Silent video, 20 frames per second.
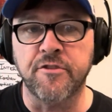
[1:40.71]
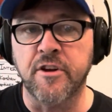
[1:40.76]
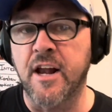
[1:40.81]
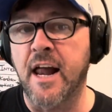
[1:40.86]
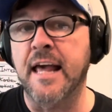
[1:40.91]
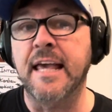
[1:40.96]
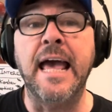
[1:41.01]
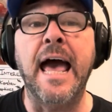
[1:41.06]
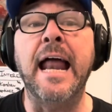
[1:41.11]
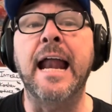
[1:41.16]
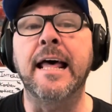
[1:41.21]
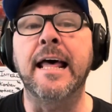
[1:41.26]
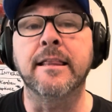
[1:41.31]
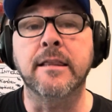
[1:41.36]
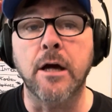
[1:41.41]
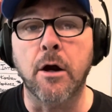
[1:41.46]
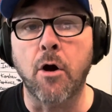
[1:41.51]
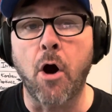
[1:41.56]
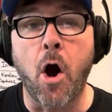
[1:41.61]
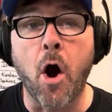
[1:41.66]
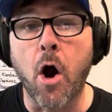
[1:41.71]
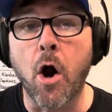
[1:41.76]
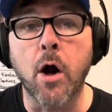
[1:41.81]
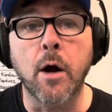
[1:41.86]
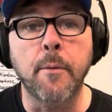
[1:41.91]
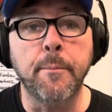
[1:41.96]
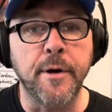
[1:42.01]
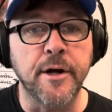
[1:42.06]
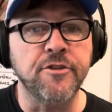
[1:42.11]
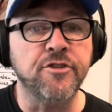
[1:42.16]
And I get it, there
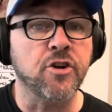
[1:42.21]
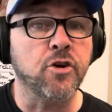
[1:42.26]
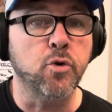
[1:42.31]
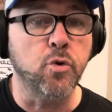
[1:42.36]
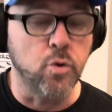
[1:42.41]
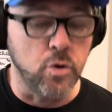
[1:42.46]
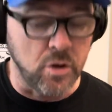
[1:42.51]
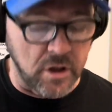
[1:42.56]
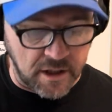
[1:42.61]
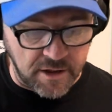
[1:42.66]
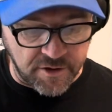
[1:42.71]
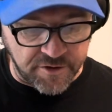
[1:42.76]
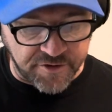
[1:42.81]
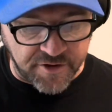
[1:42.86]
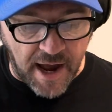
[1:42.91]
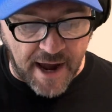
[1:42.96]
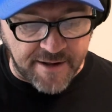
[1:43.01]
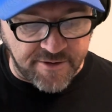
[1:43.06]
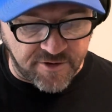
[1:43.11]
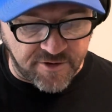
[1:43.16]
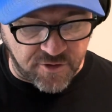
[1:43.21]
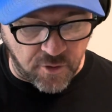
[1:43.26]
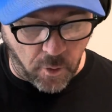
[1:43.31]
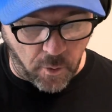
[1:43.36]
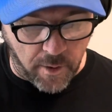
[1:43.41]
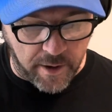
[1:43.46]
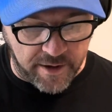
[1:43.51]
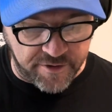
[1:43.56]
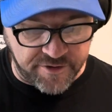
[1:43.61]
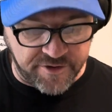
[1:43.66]
are a bunch of cool little side
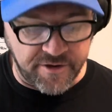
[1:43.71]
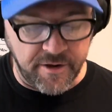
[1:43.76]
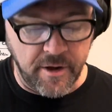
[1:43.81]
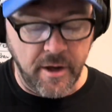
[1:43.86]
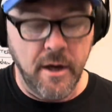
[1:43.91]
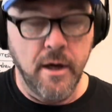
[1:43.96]
stories.